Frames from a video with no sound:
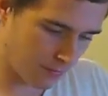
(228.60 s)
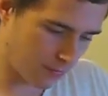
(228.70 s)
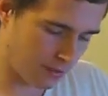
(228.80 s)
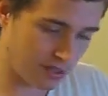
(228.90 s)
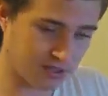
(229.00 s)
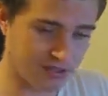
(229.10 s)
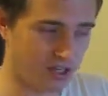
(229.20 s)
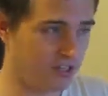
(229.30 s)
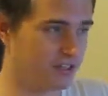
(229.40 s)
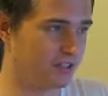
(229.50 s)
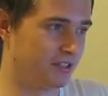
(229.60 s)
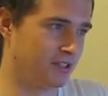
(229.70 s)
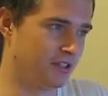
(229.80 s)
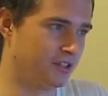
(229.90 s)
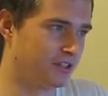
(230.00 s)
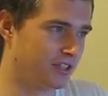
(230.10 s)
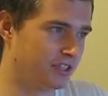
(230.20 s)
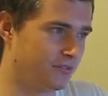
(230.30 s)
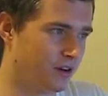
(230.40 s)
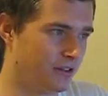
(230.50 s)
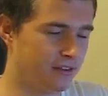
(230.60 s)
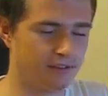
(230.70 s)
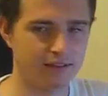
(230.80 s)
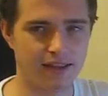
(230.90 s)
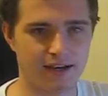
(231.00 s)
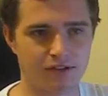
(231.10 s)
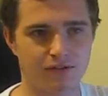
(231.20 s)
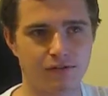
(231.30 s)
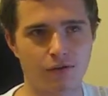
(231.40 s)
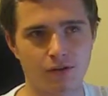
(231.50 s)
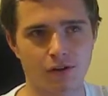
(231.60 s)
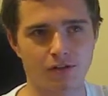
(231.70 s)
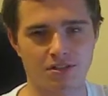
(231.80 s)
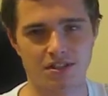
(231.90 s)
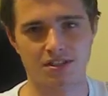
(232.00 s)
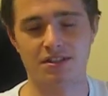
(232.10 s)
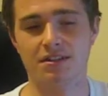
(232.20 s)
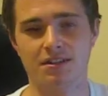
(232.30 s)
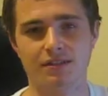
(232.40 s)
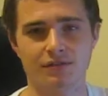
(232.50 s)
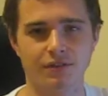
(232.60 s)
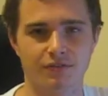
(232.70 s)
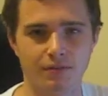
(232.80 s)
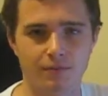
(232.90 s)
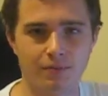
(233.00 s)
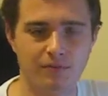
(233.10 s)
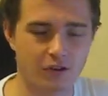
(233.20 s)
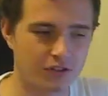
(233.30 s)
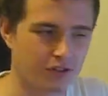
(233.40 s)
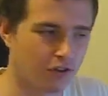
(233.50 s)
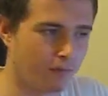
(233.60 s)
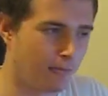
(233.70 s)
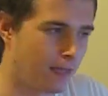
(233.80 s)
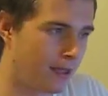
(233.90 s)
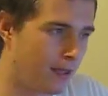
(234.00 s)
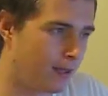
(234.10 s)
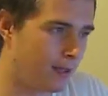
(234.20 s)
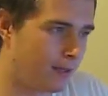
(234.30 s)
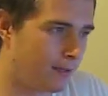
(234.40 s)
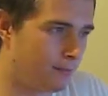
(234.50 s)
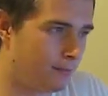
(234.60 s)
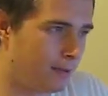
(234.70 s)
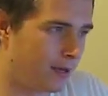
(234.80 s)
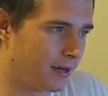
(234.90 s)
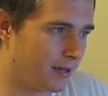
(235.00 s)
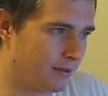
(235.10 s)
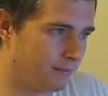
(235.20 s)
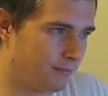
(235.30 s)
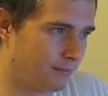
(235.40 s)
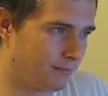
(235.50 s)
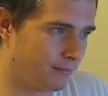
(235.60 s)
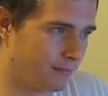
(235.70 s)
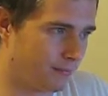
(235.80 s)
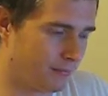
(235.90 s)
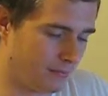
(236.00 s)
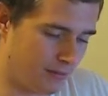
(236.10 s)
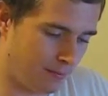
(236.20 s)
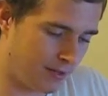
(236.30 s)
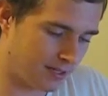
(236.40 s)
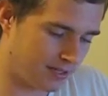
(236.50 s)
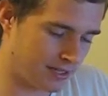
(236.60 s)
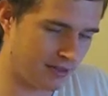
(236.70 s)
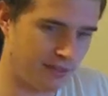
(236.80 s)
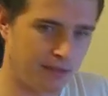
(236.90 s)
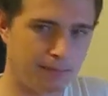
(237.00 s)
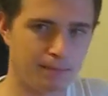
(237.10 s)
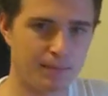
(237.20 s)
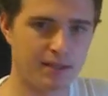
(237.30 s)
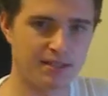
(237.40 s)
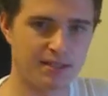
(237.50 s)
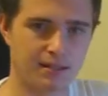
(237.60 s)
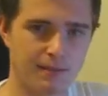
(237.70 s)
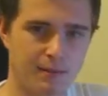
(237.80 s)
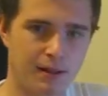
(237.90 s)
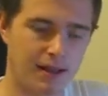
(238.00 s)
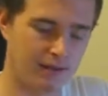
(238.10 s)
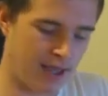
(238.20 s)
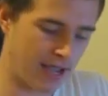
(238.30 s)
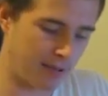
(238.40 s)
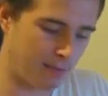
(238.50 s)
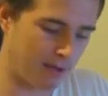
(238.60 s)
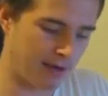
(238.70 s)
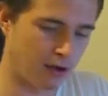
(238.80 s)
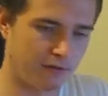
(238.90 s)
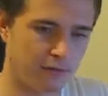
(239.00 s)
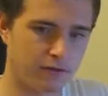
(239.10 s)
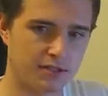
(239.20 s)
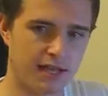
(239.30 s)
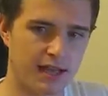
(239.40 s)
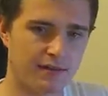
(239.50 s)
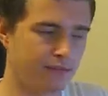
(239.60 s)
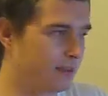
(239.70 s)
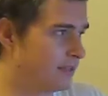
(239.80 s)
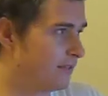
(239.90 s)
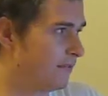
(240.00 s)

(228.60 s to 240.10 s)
I guess you could justify that extra $4 just to deliver it from Foxconn. But the biggest thing that people hang up about iPhones they have is the